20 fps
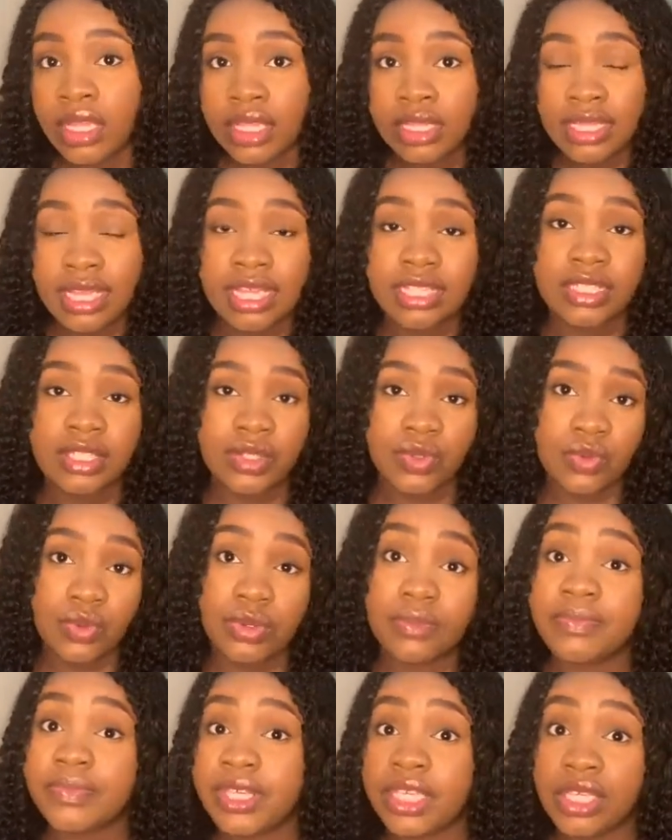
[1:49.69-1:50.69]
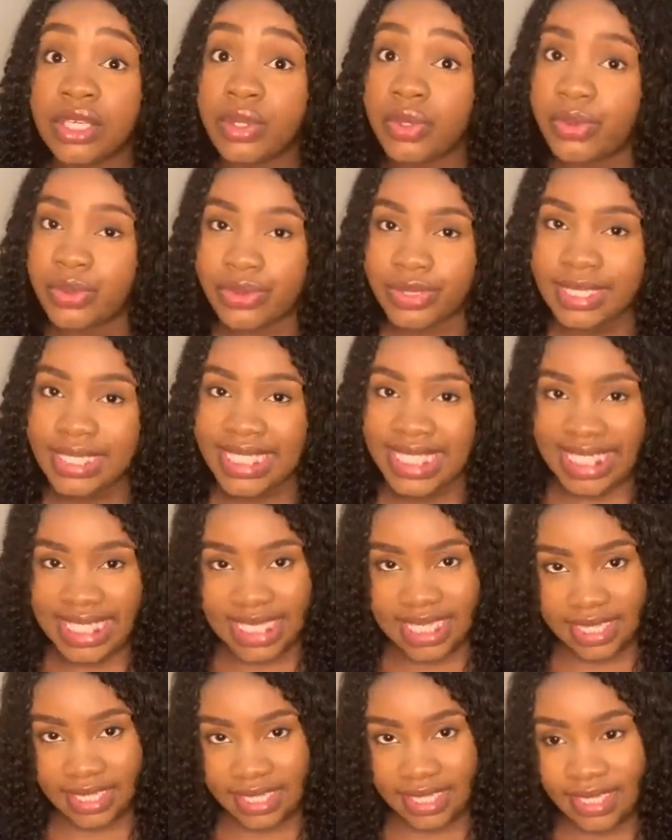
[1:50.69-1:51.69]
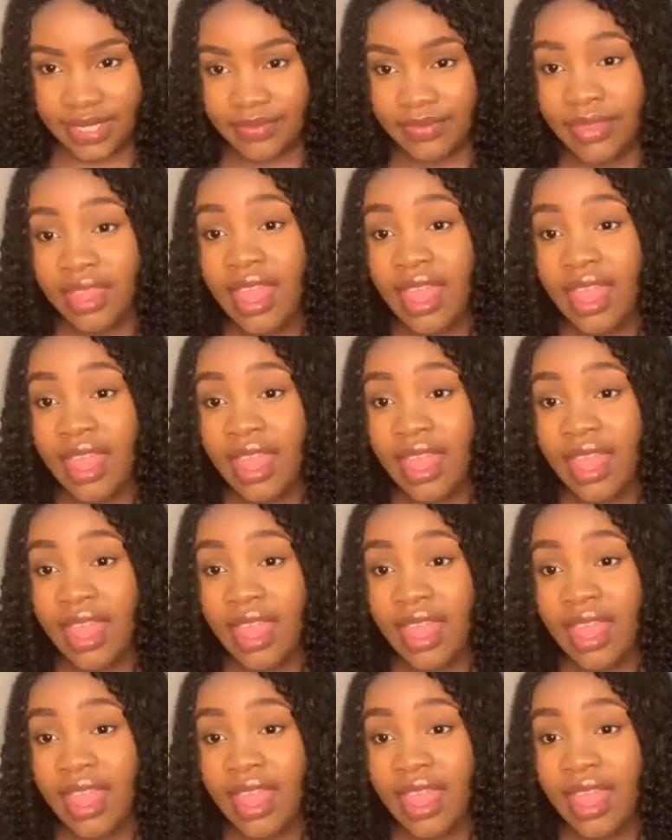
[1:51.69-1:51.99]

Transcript: That is what being ghosted is.